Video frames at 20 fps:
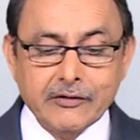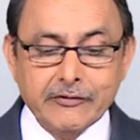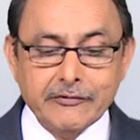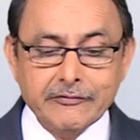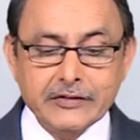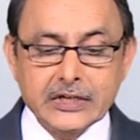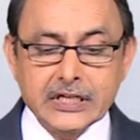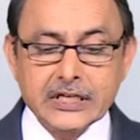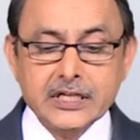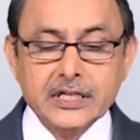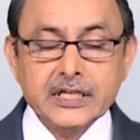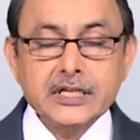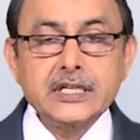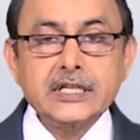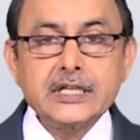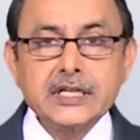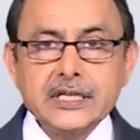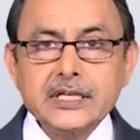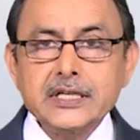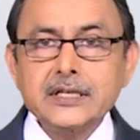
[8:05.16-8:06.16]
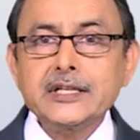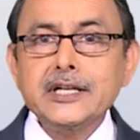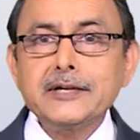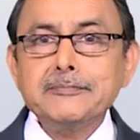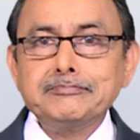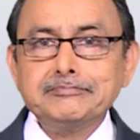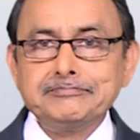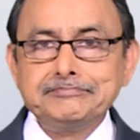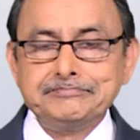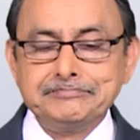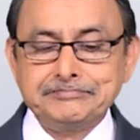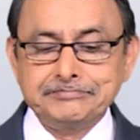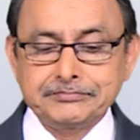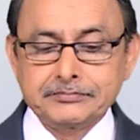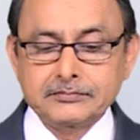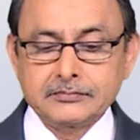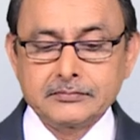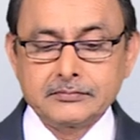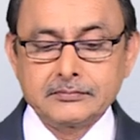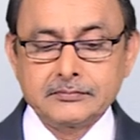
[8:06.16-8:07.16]
We create them,
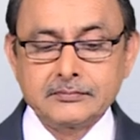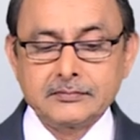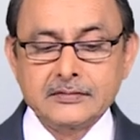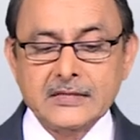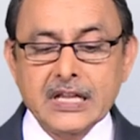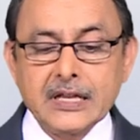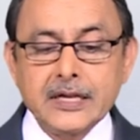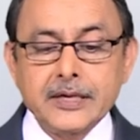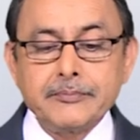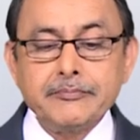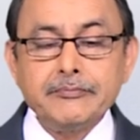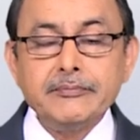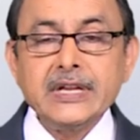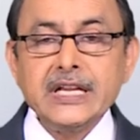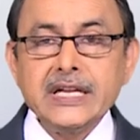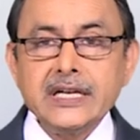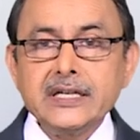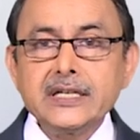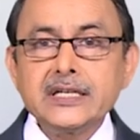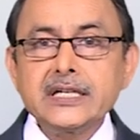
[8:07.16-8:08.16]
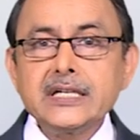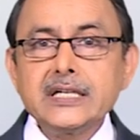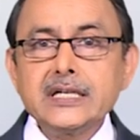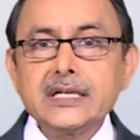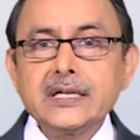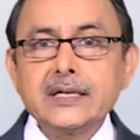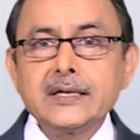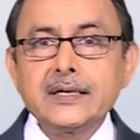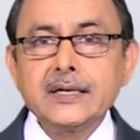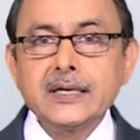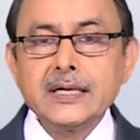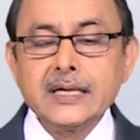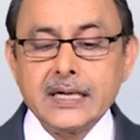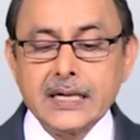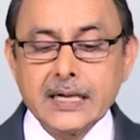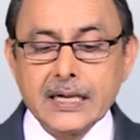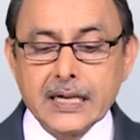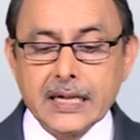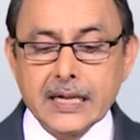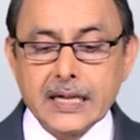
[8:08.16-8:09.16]
maintain
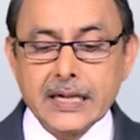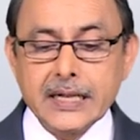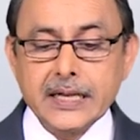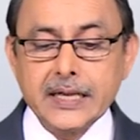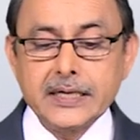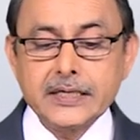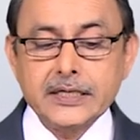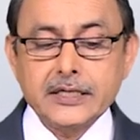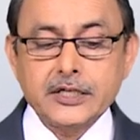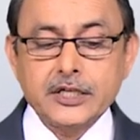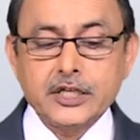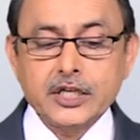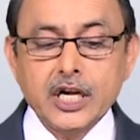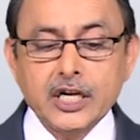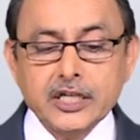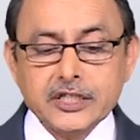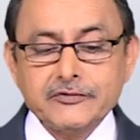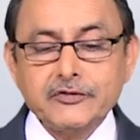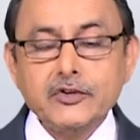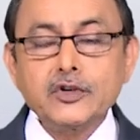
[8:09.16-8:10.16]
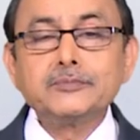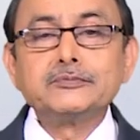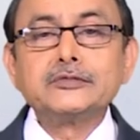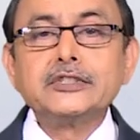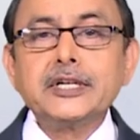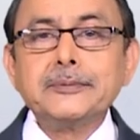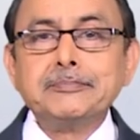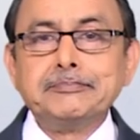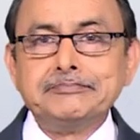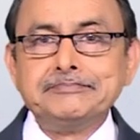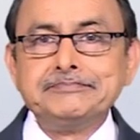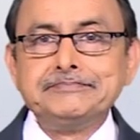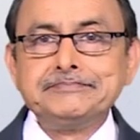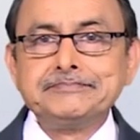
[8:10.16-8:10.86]
and transform them